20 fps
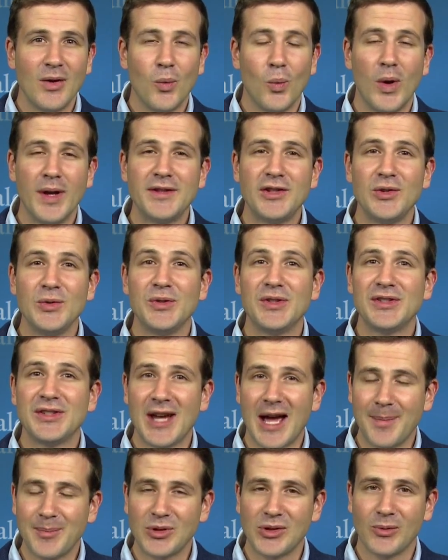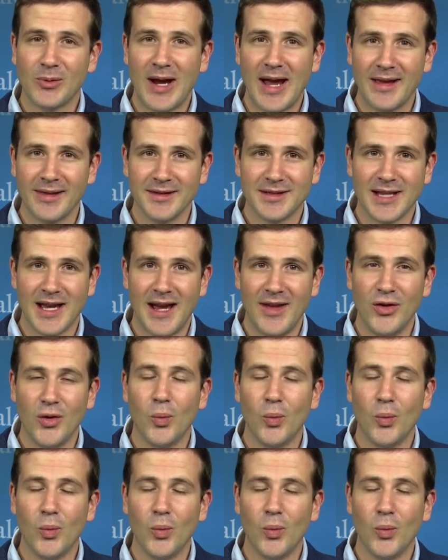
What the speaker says: once you stopped liraglutide,